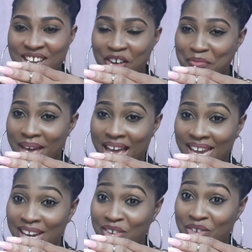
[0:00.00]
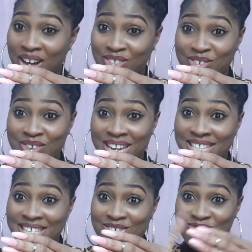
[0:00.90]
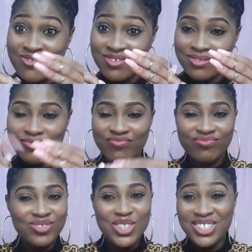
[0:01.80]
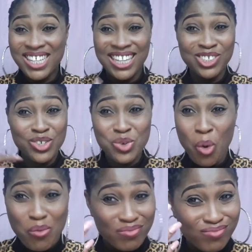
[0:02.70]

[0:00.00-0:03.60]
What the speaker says: of men that don't know how to do anything good, those that are just scum.